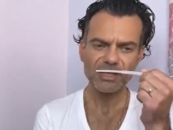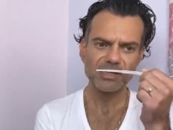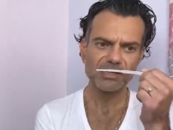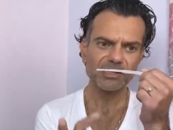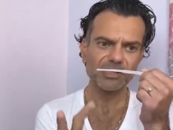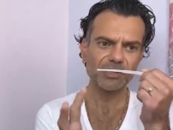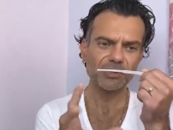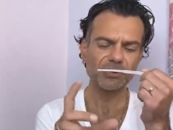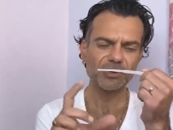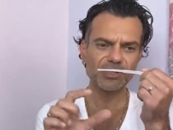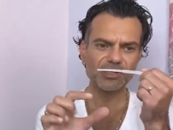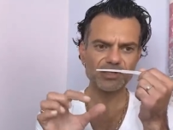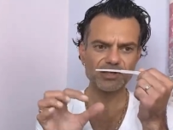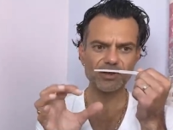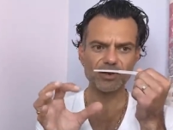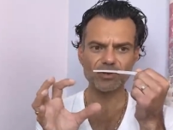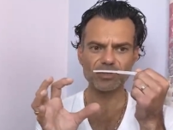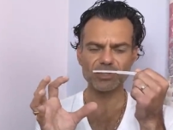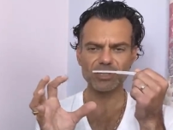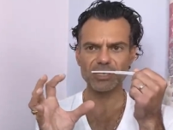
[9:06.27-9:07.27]
So it's
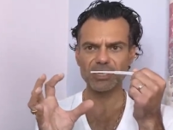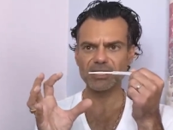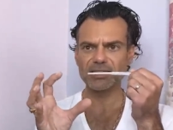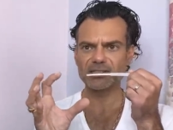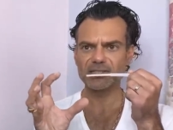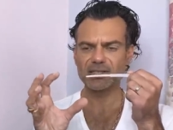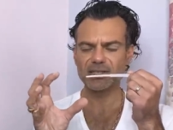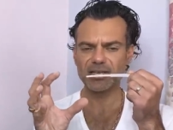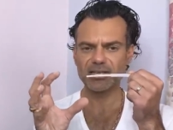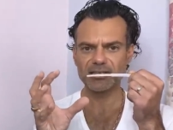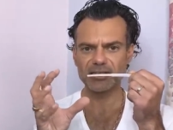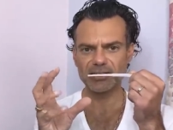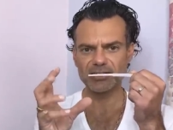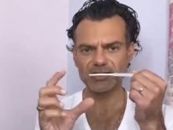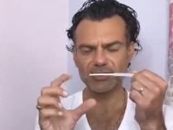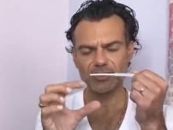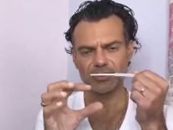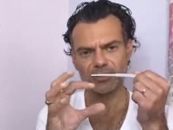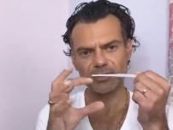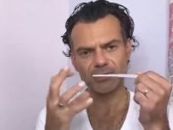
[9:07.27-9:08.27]
got it's it,
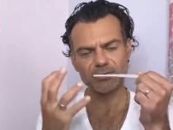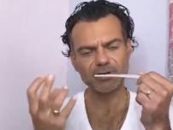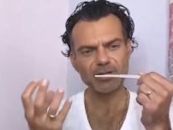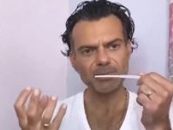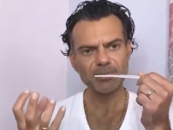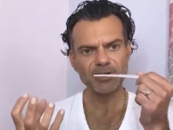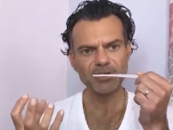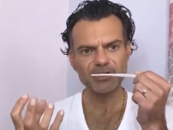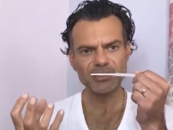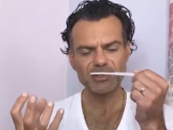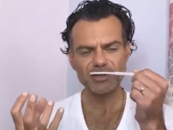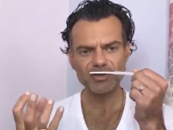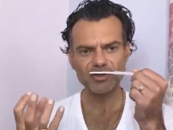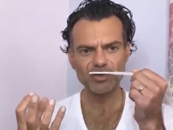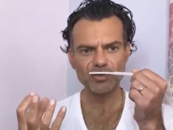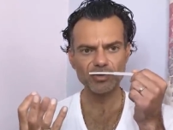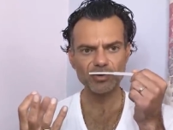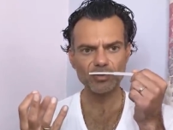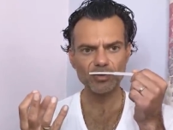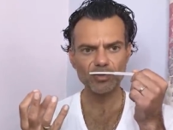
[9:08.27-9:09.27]
has got the creaminess that
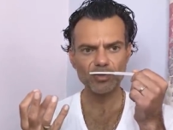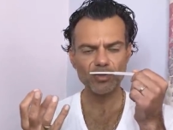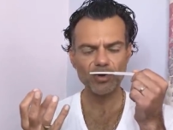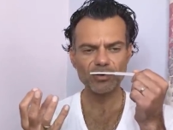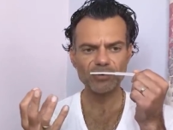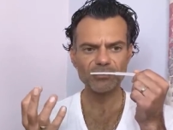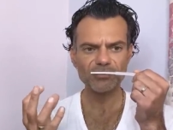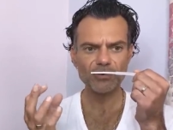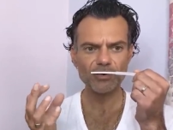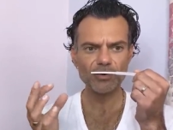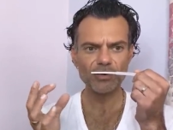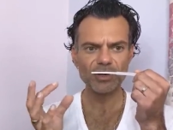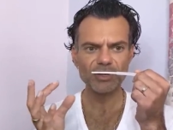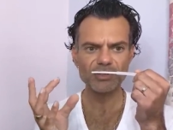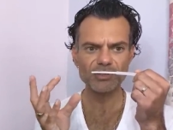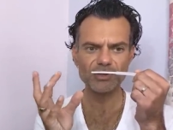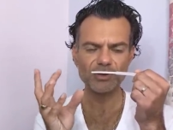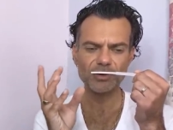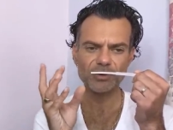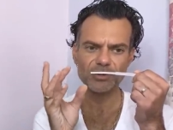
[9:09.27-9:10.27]
you would want for.
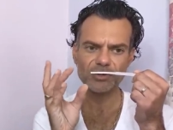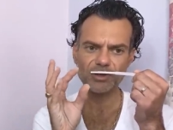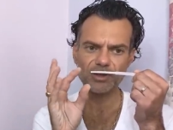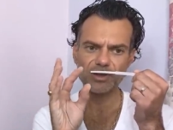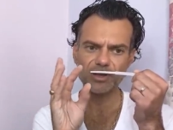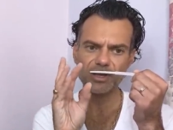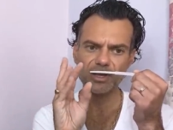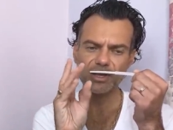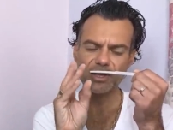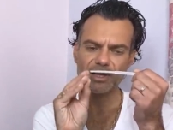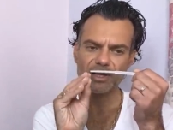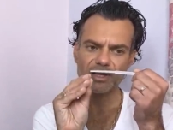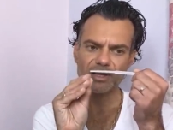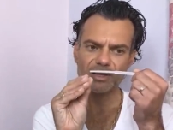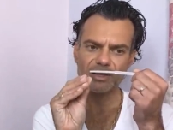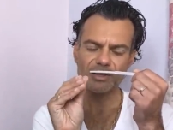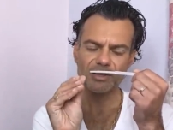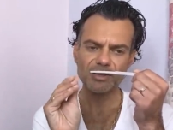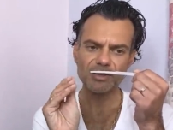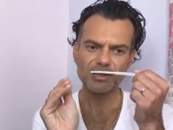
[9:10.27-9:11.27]
It's got the
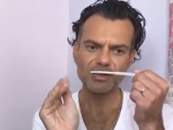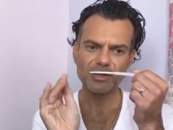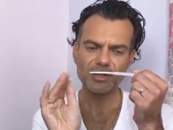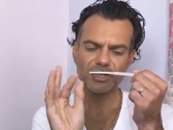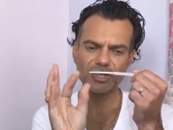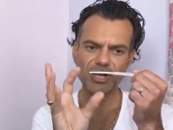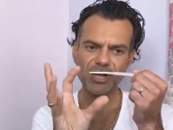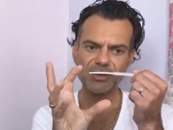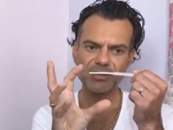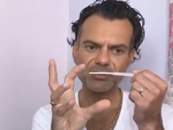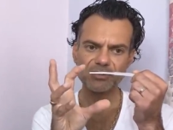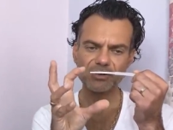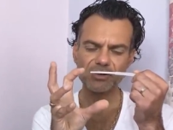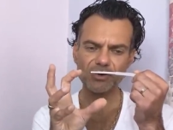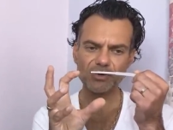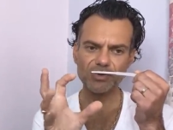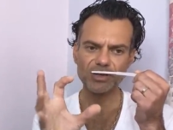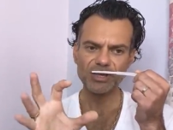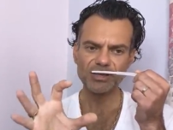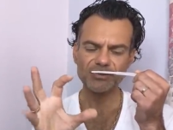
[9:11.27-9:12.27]
the, the, the gentle
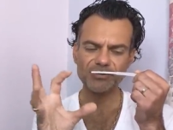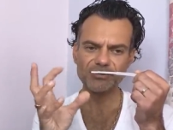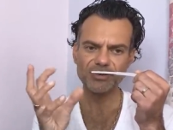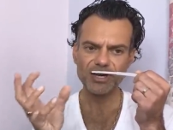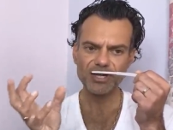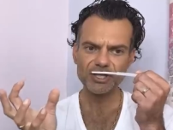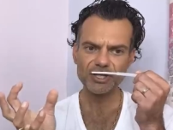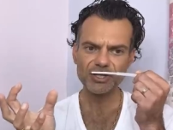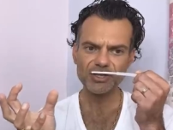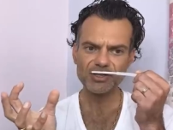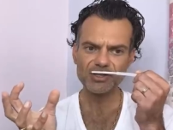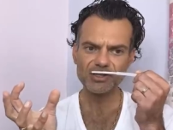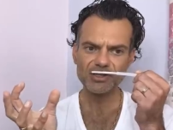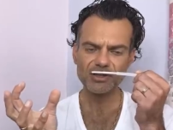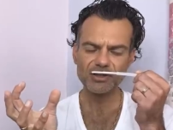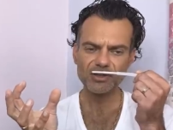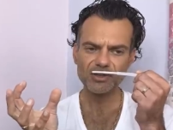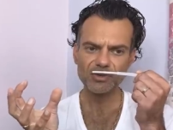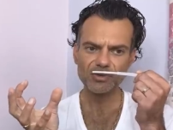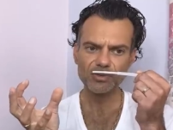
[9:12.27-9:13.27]
green freshness
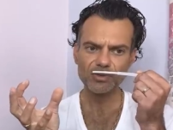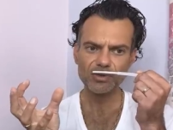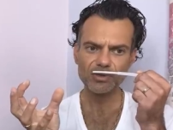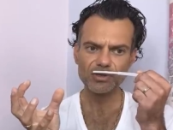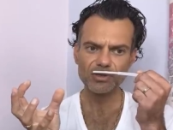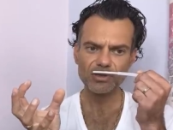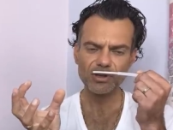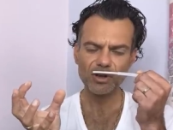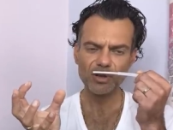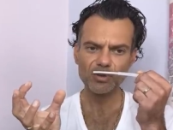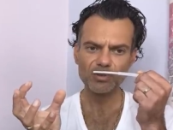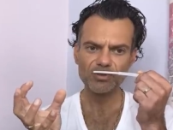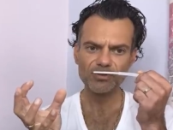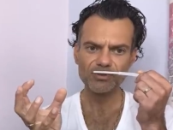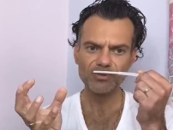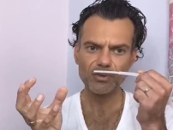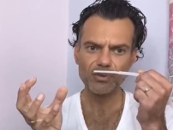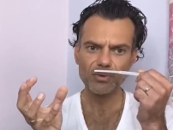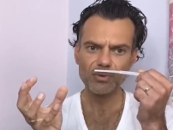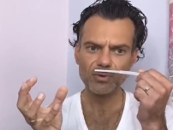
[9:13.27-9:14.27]
that you would hope
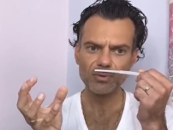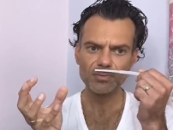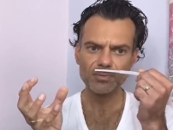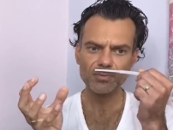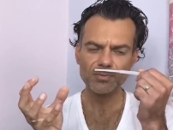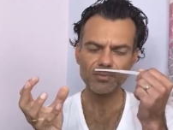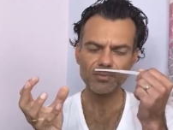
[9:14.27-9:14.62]
for.